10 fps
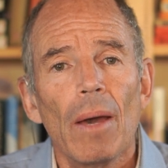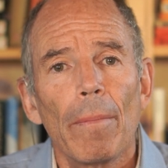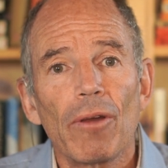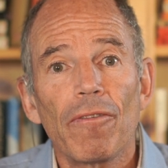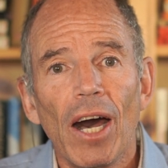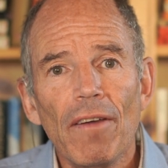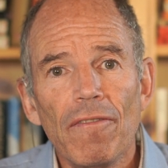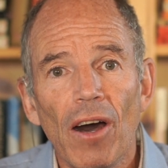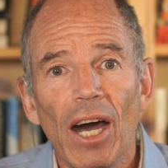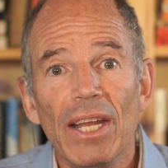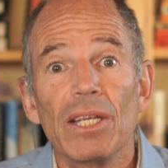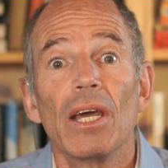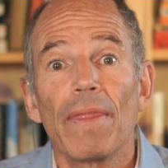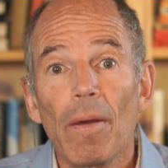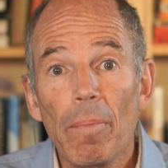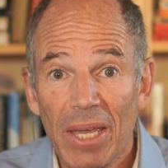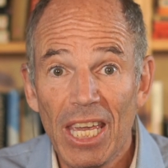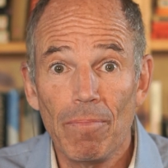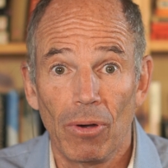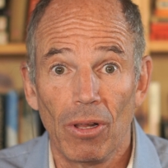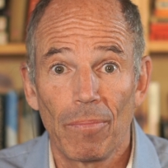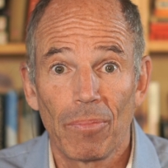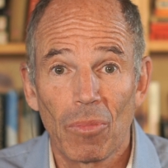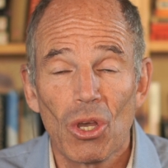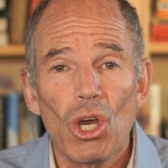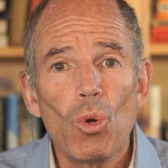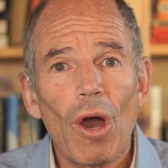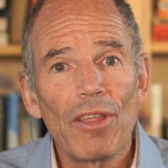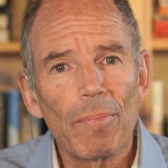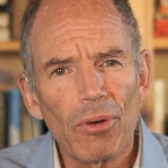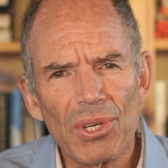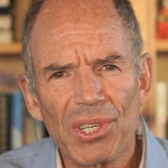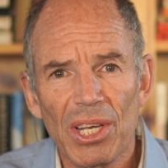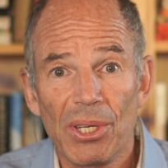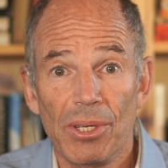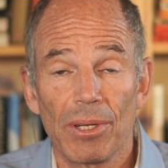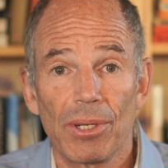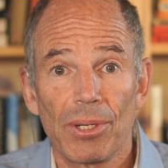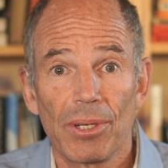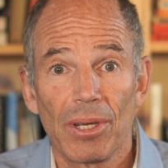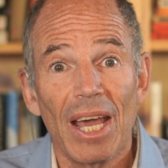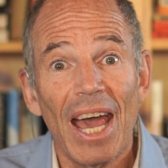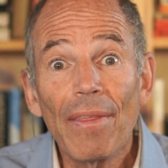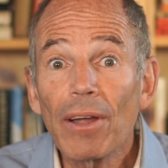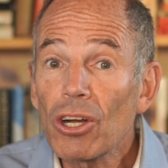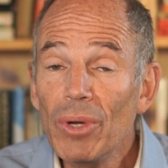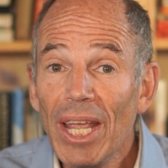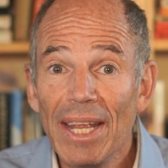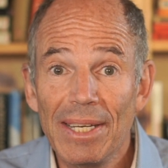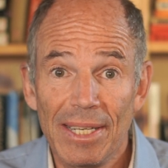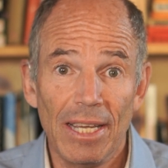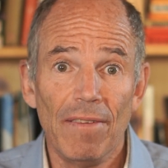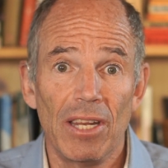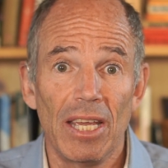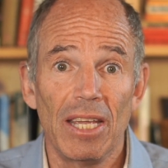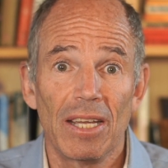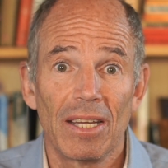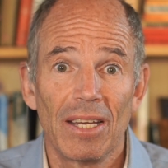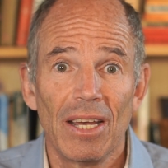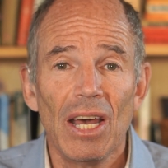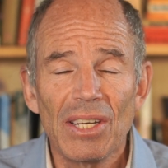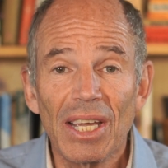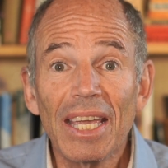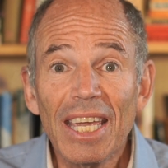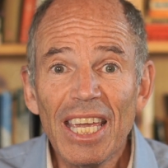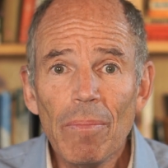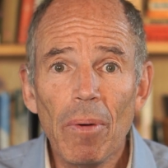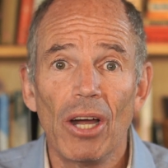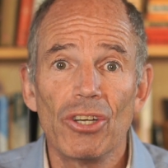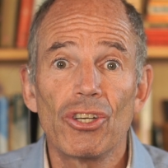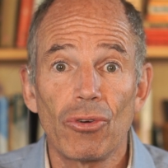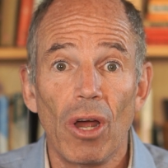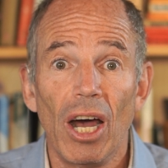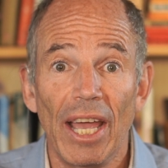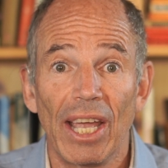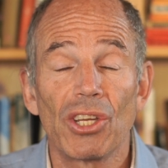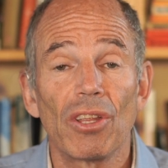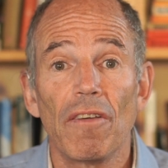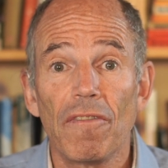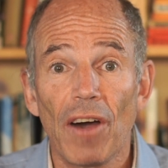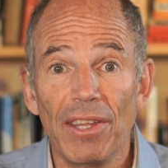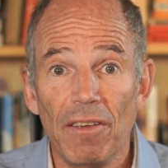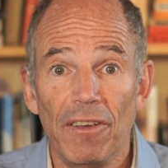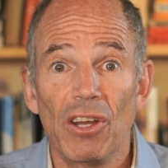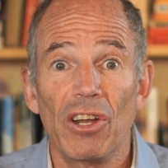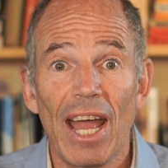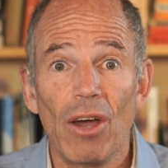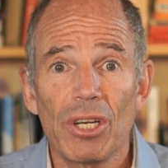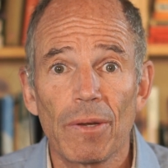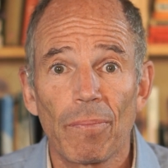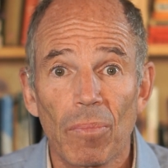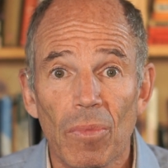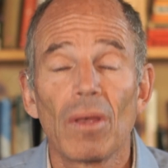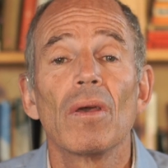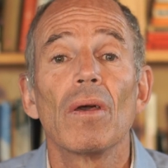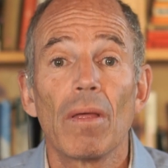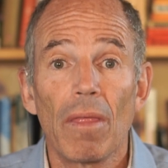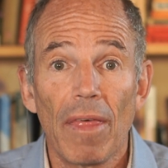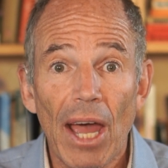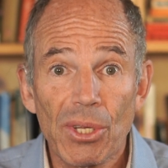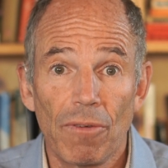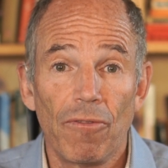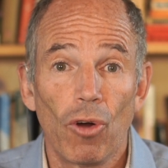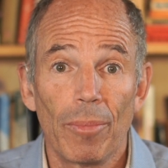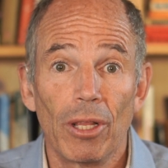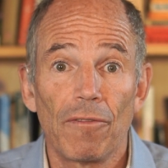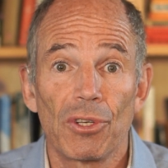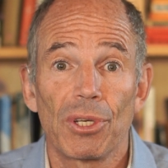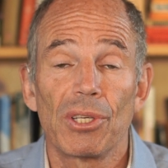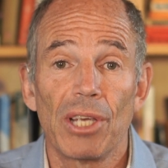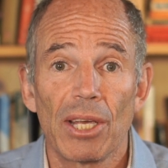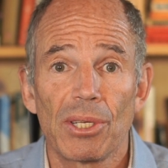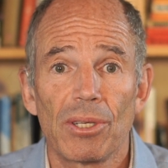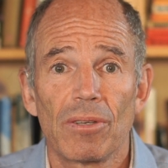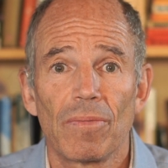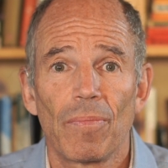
But if I find the people who have the persistence and the creativity to keep on trying until they finally figure it out, that's a formula for success.